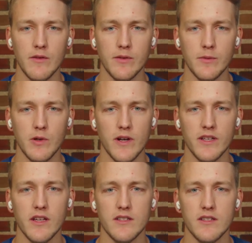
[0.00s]
coming from the
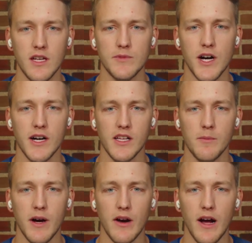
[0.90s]
CoinDesk team talking
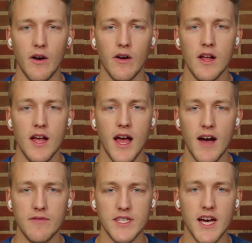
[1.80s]
about how
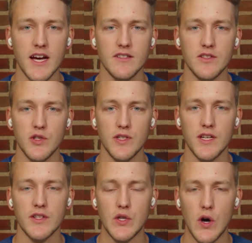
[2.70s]
FTX is
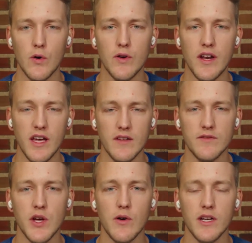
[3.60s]
using its own
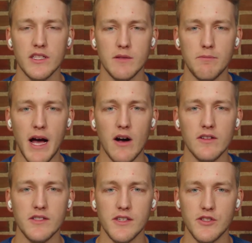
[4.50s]
native token to
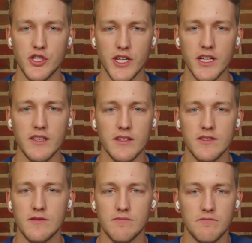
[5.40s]
balance its sheet.
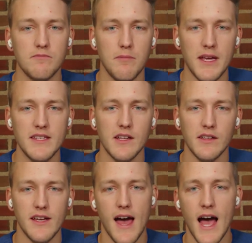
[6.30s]
It's
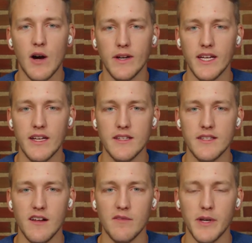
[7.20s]
basically equity in
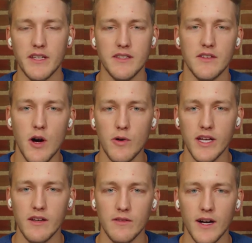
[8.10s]
itself, but it's a
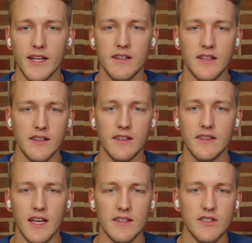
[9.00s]
token, right? And
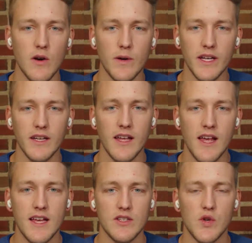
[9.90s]
that token
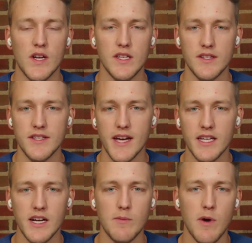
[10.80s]
trades on
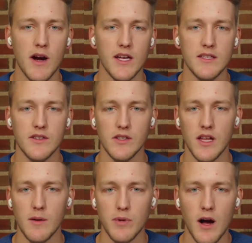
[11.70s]
secondary markets. There's a
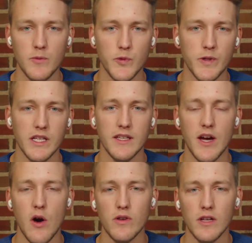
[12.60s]
lot of problems with it.
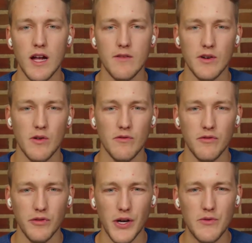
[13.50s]
They owned a lot of their own
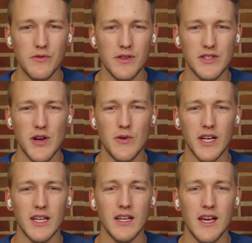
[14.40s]
float for the
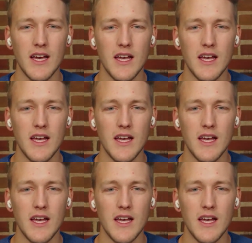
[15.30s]
token.